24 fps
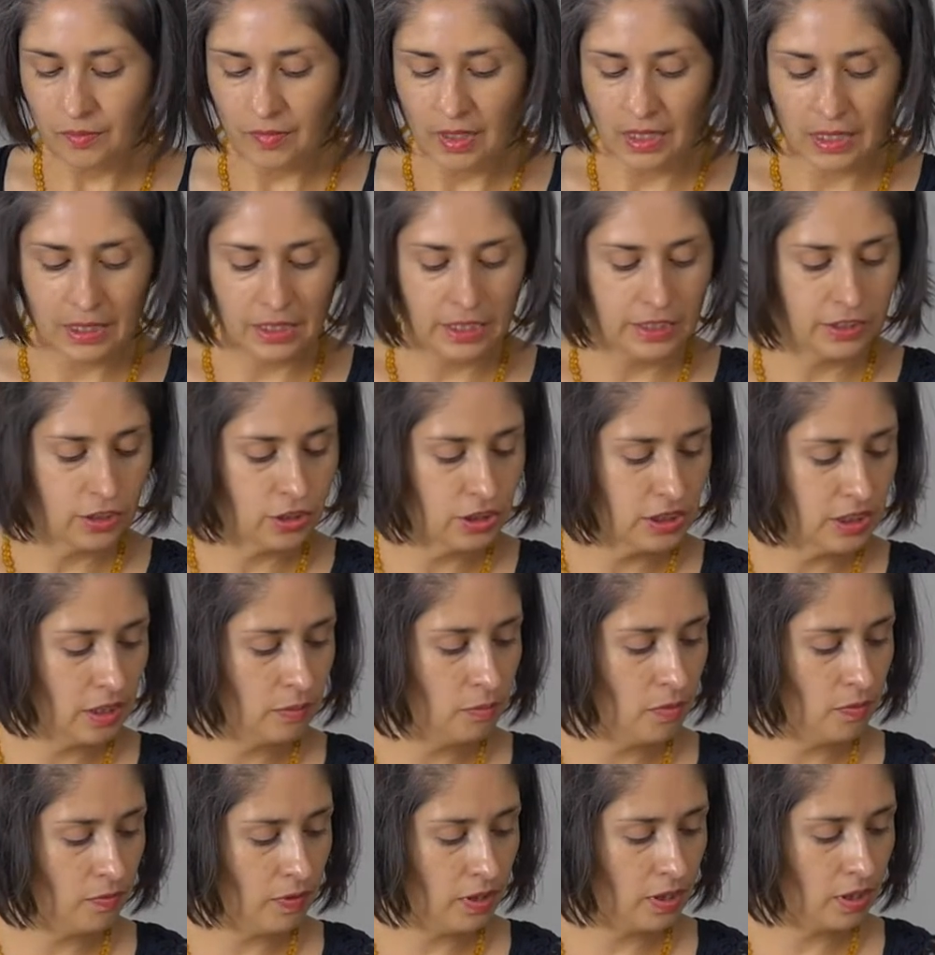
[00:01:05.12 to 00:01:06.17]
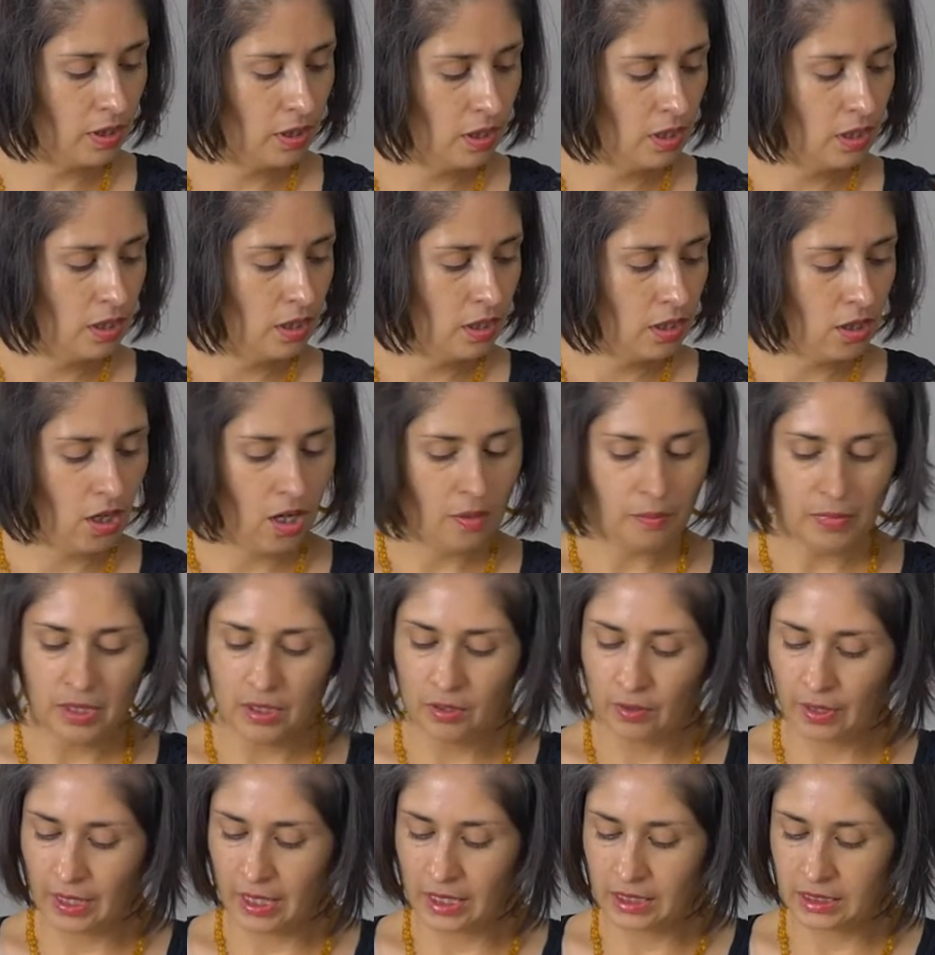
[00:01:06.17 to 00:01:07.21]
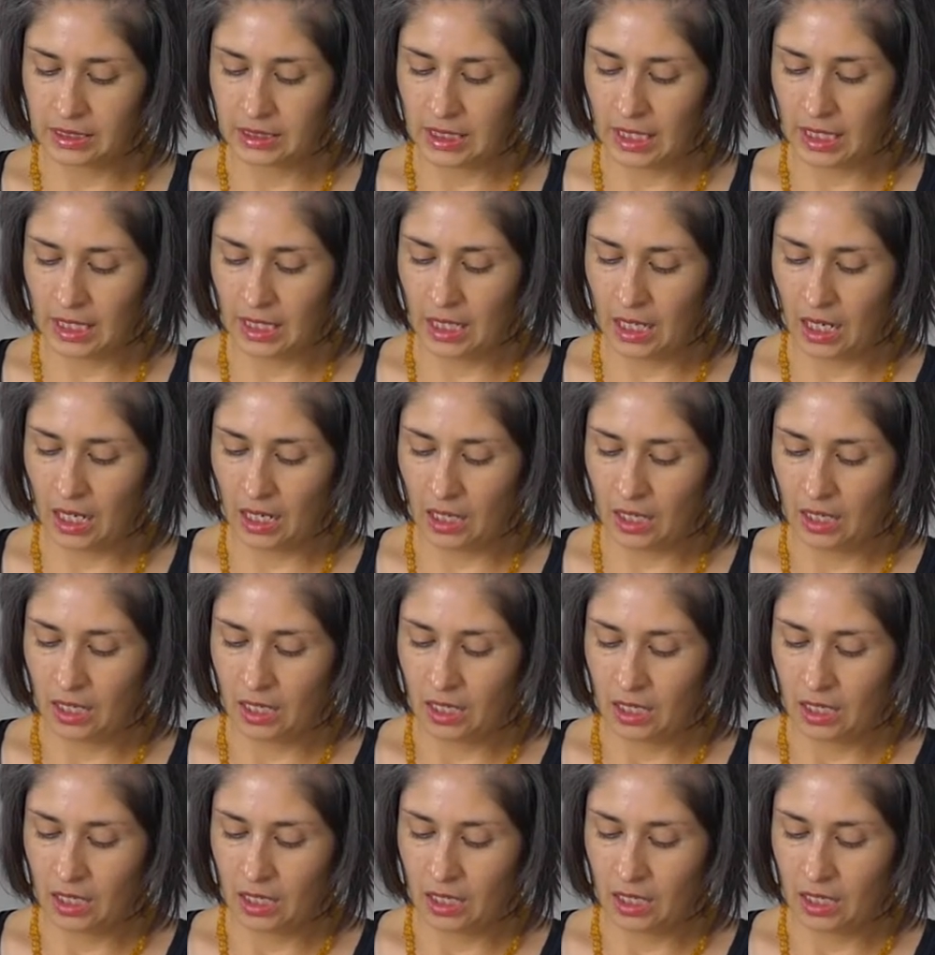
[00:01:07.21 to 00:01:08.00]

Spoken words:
These are some of our common grains that